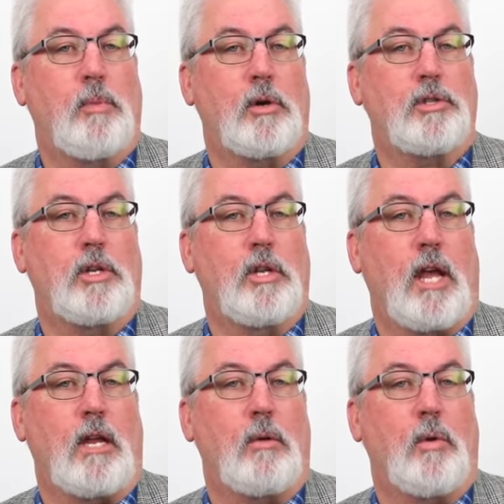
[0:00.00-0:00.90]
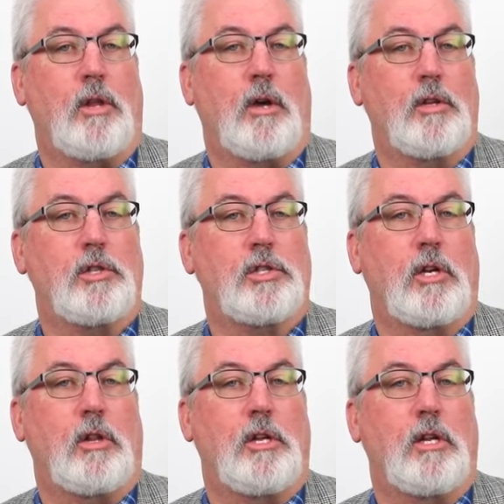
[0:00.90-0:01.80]
books to date with others
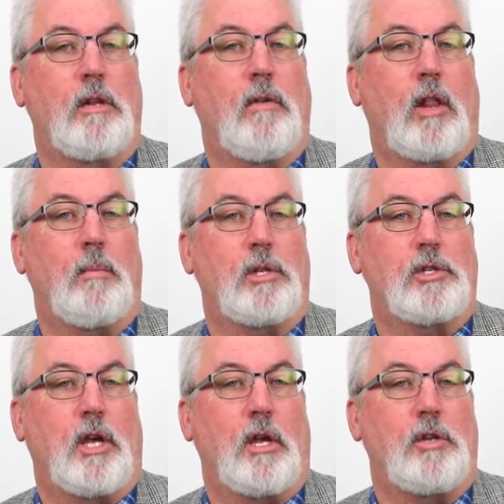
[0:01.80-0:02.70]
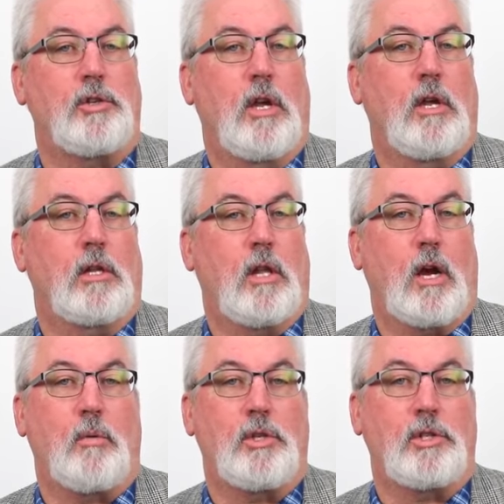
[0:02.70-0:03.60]
still in the development stage,
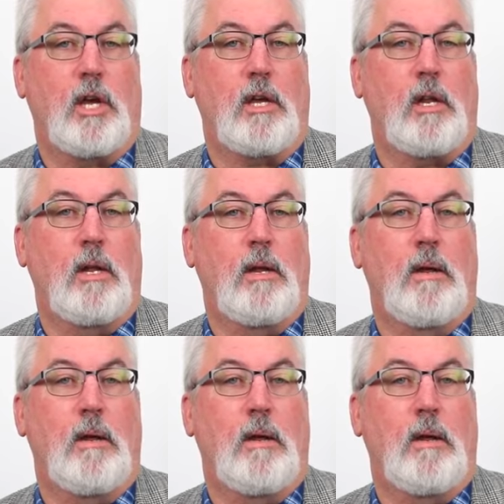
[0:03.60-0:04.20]
Lockwood said.